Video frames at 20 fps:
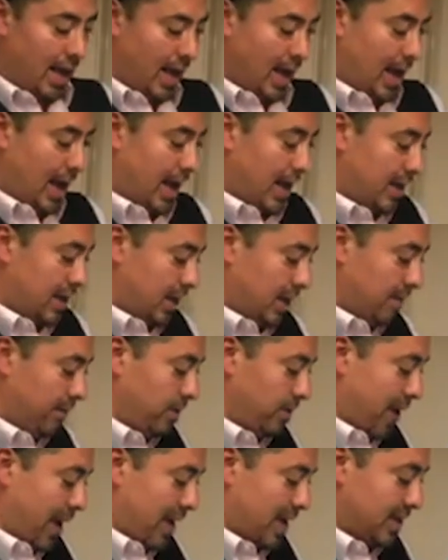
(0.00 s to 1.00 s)
And if
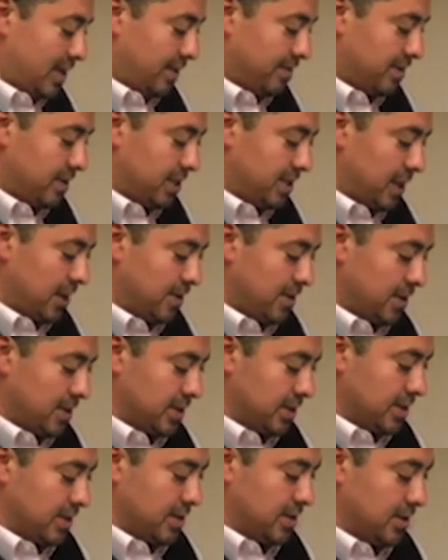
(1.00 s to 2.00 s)
you add different
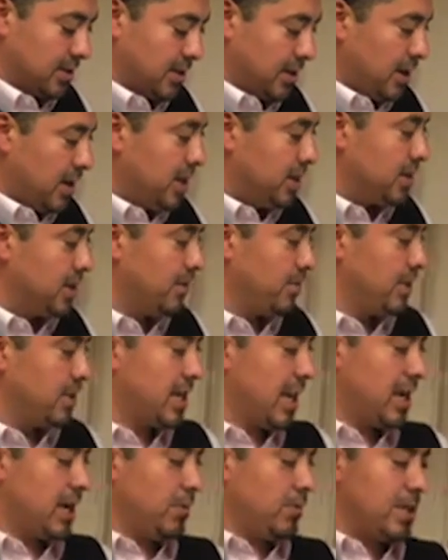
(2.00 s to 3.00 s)
sodas. So if we
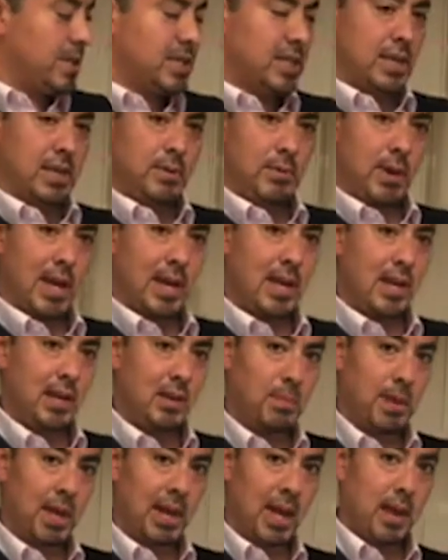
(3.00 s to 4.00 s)
take a whiskey, we add a little
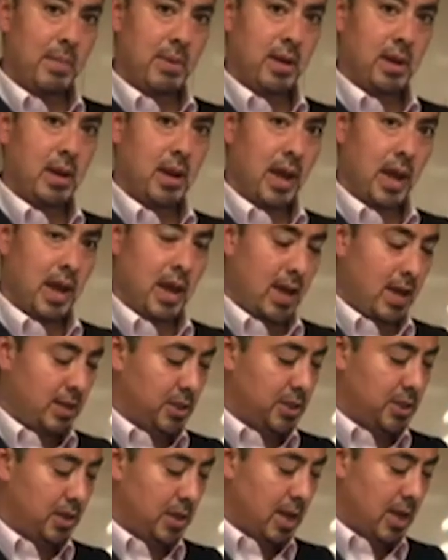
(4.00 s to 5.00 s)
bit of lemon
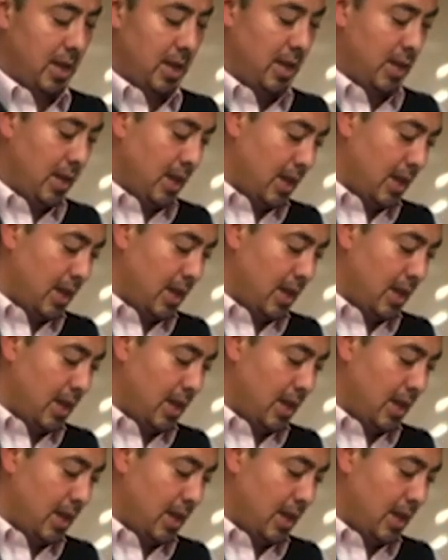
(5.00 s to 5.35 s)
sugar.